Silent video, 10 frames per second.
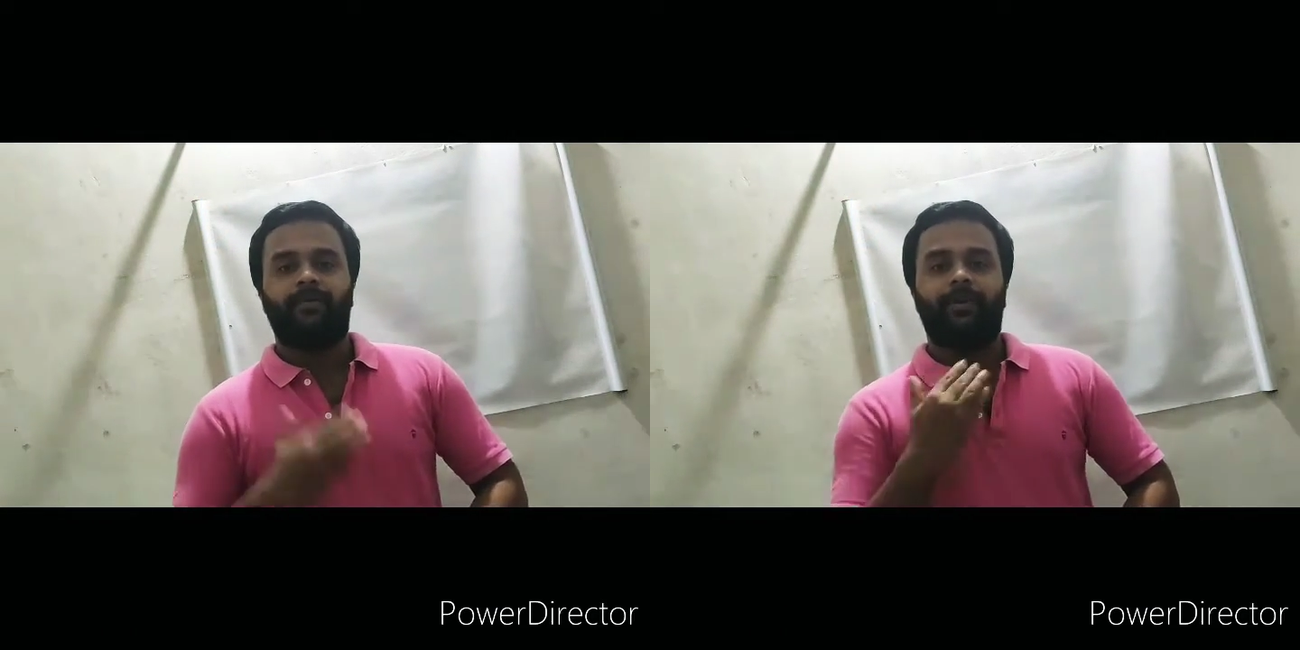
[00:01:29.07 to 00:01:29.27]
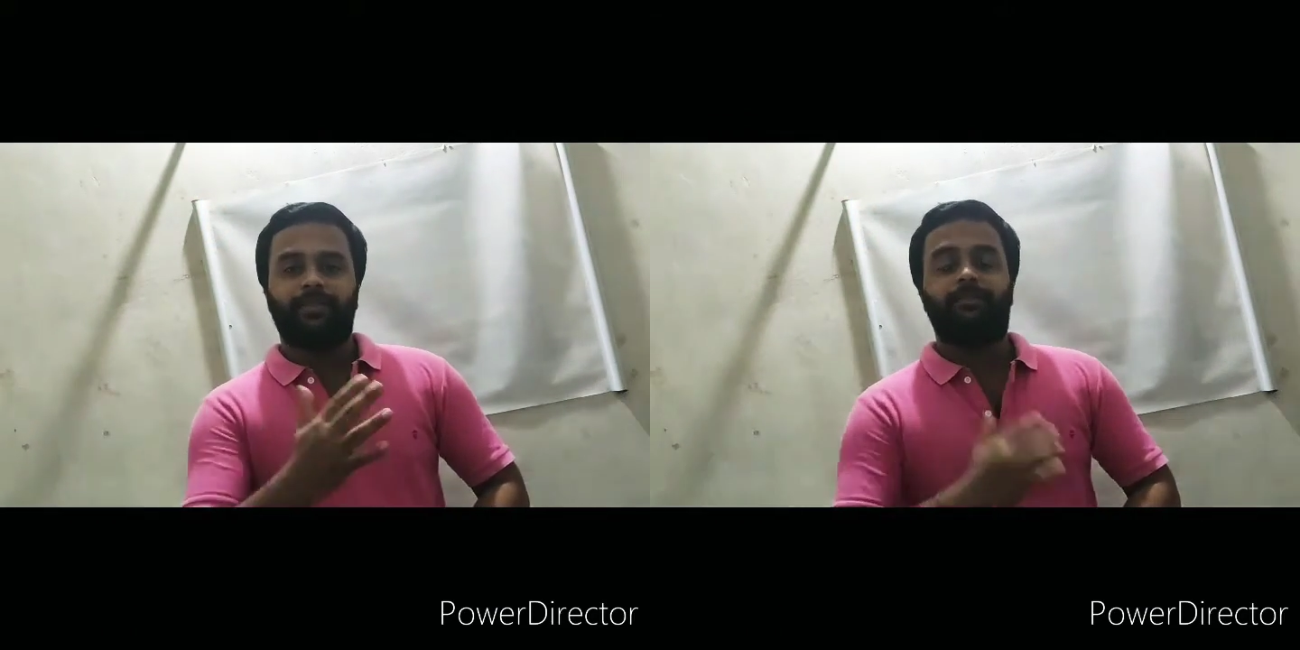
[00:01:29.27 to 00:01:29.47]

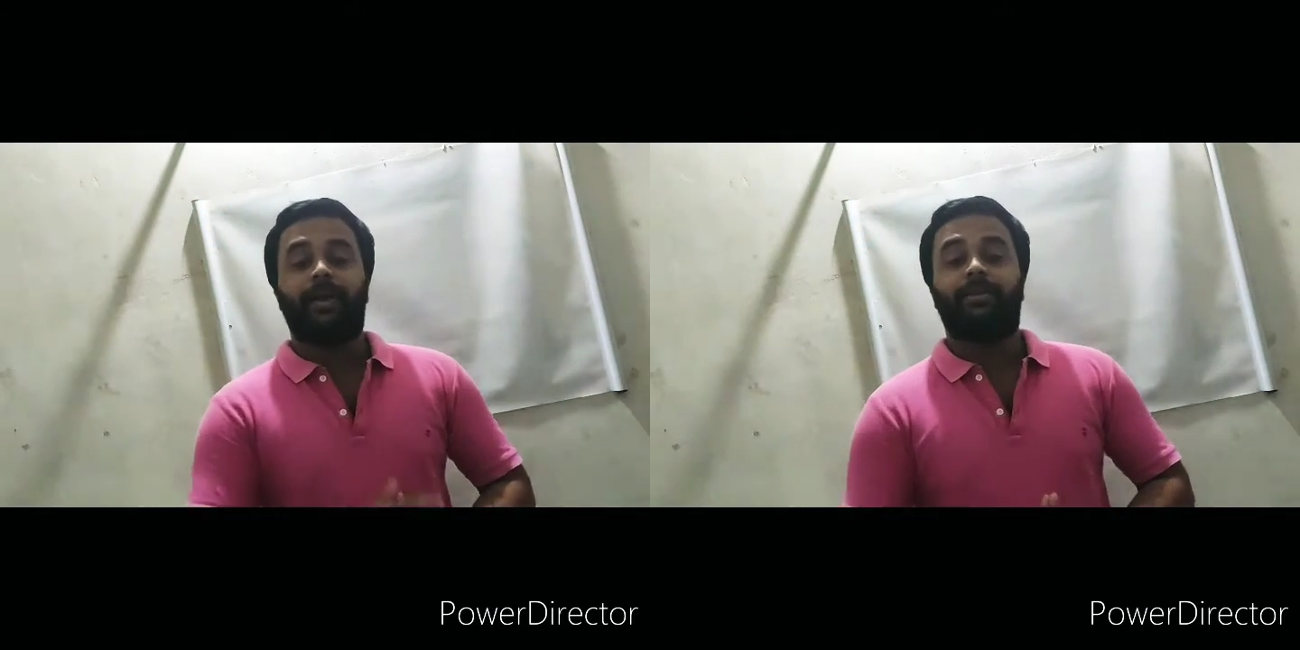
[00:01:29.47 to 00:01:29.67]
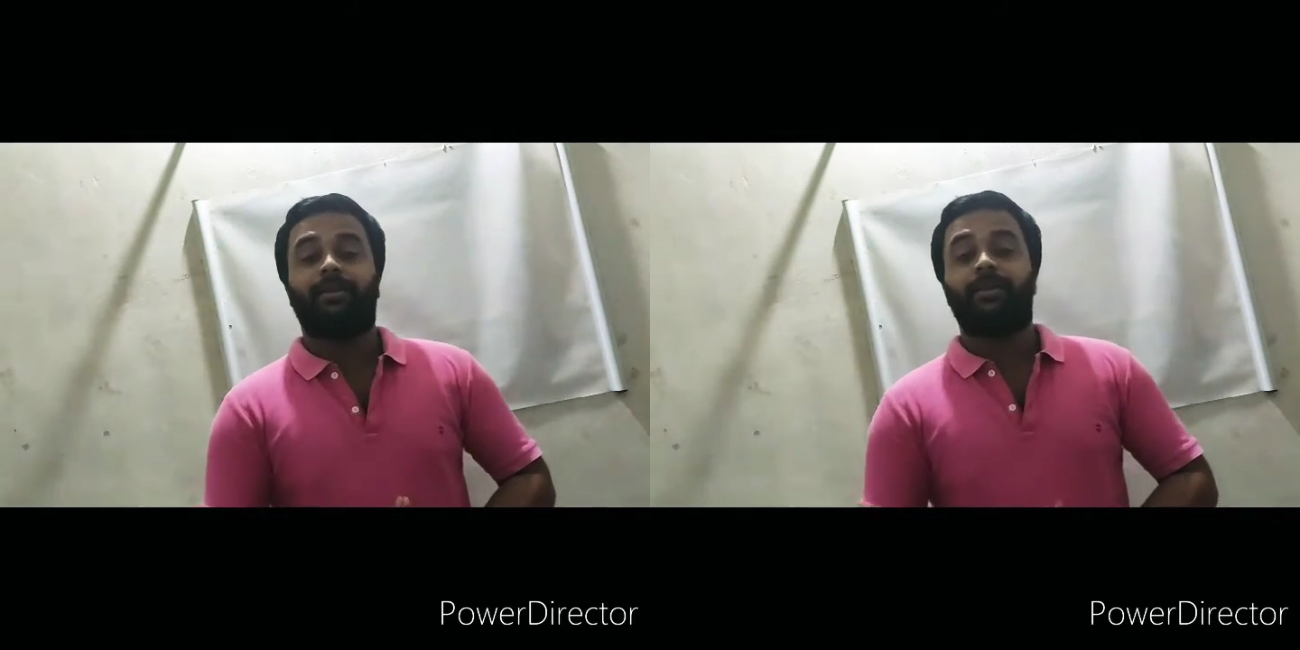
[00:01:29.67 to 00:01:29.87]
Why the
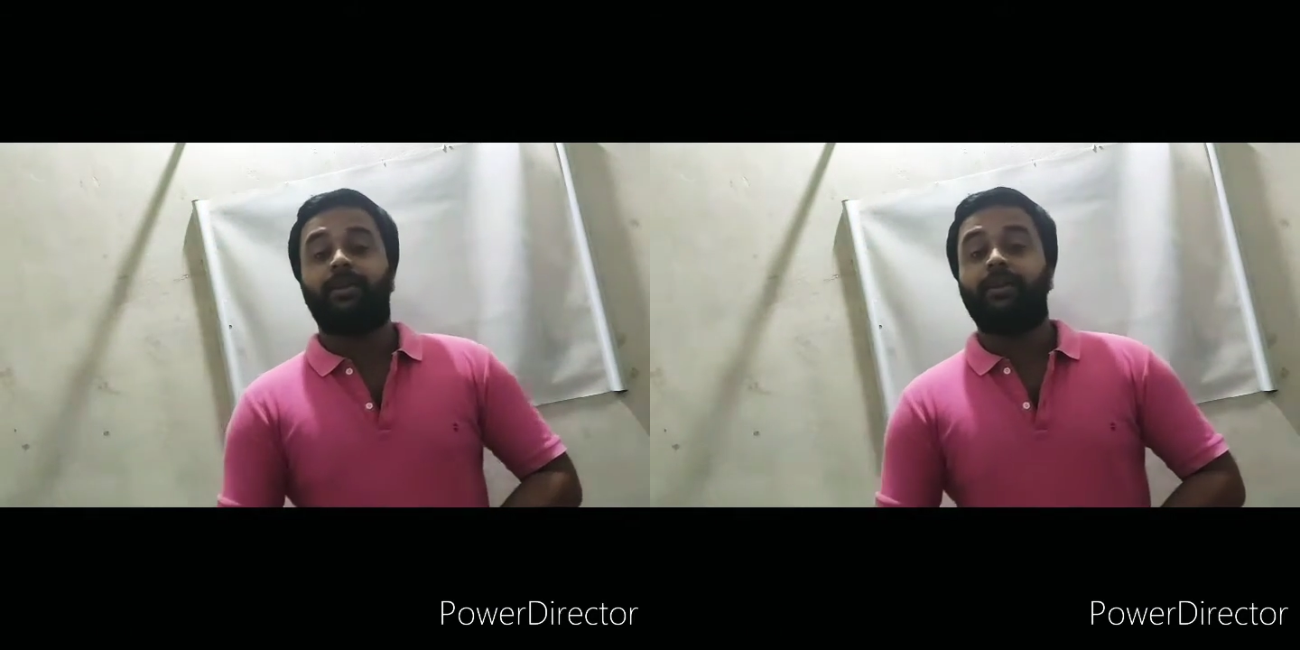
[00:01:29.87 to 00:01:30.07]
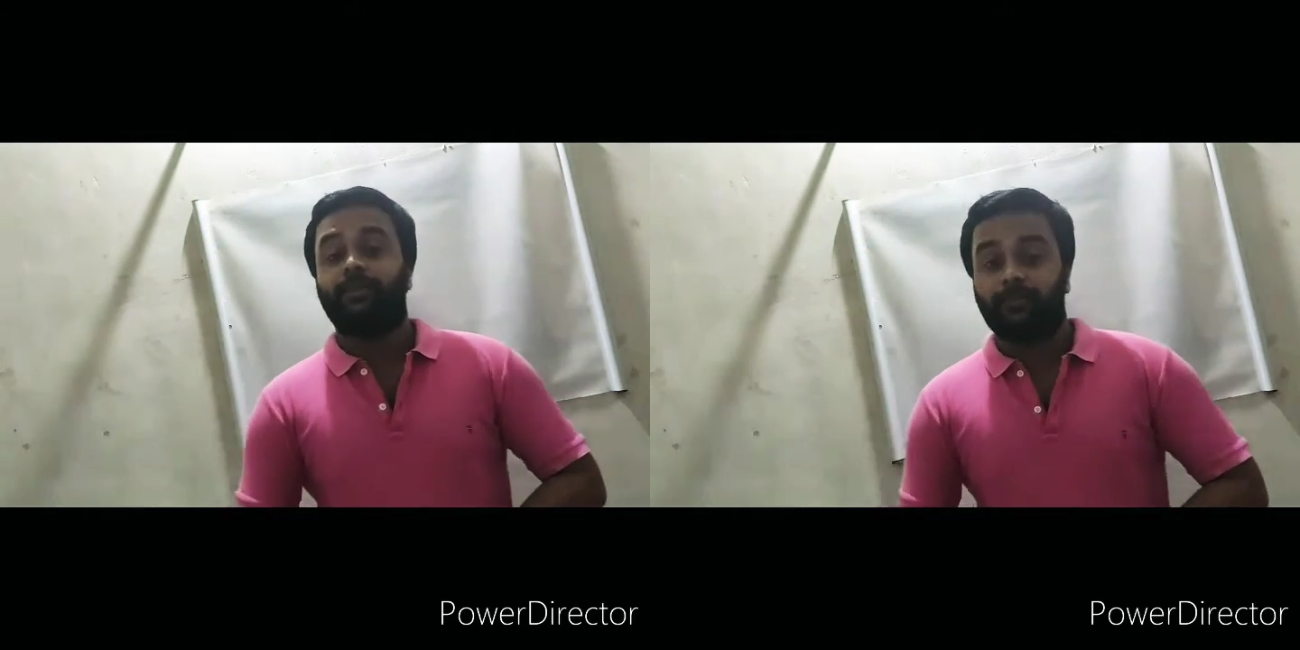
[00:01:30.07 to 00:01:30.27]
magnetic
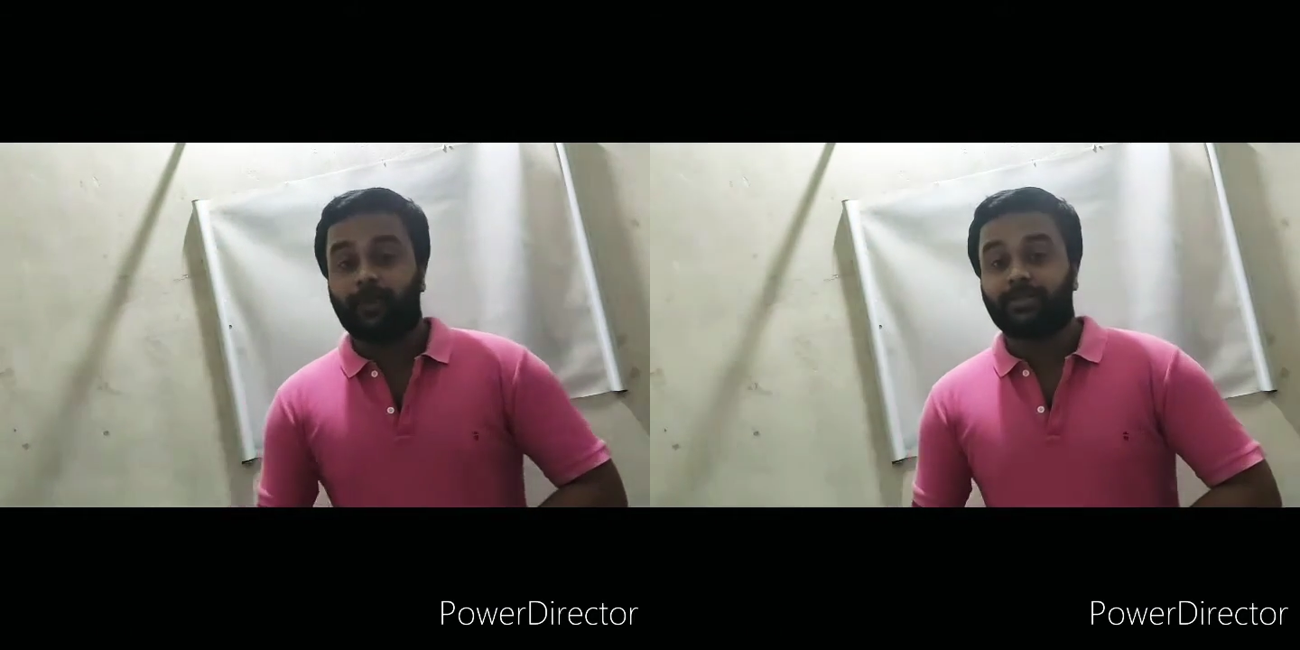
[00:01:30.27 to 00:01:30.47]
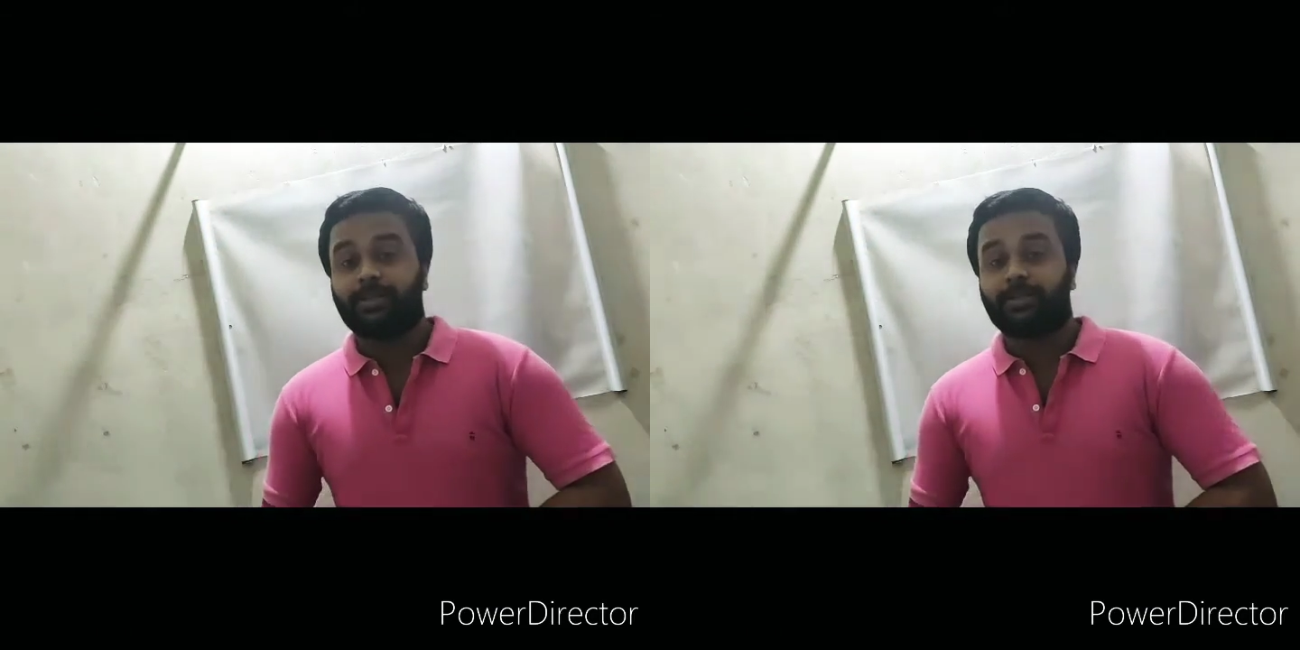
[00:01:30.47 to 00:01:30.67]
needle
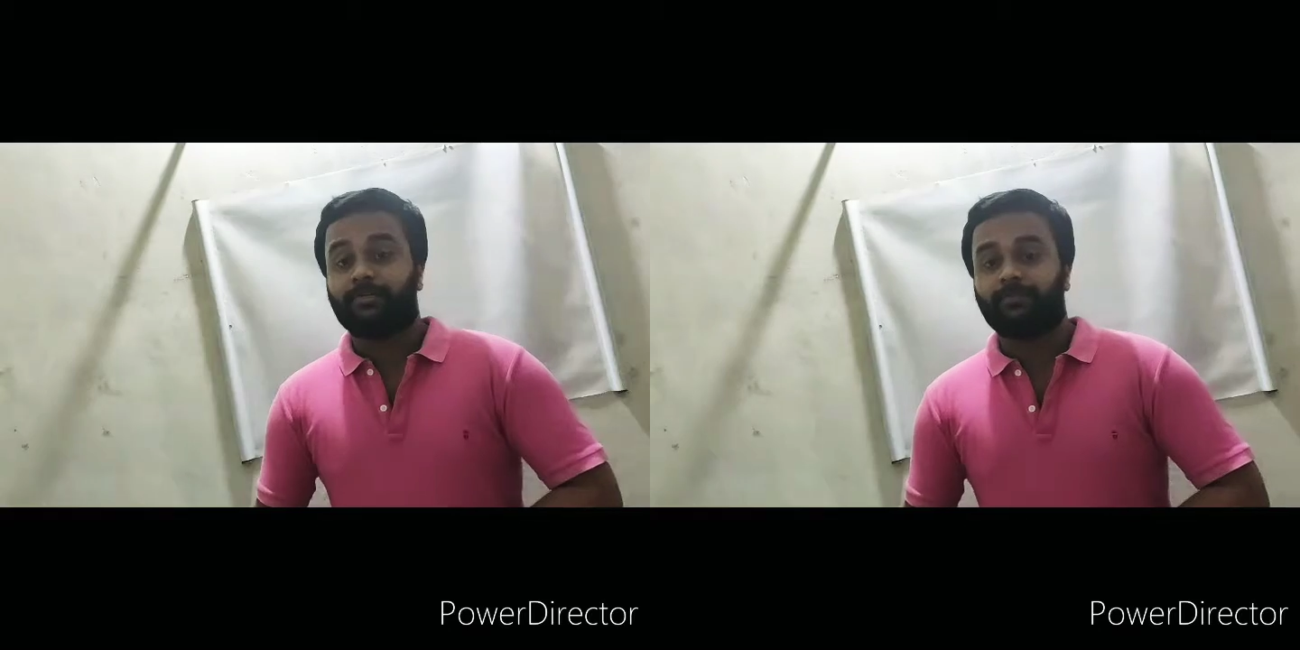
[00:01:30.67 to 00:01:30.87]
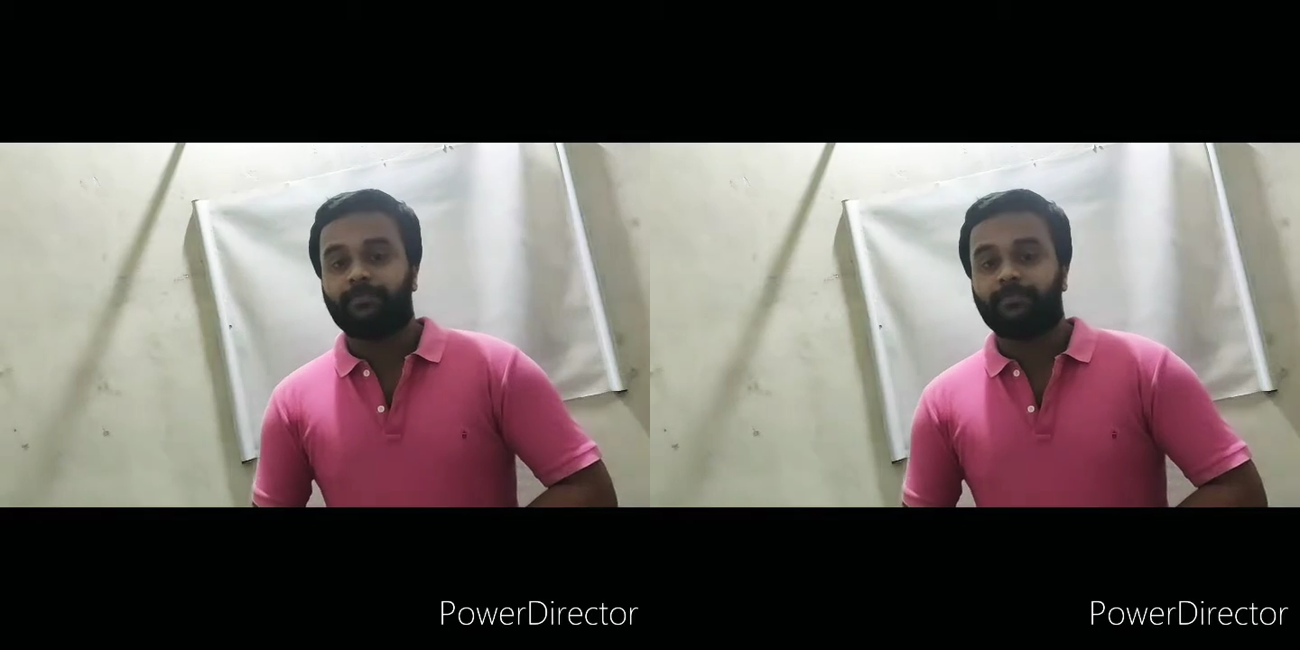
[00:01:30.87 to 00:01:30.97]
deflected?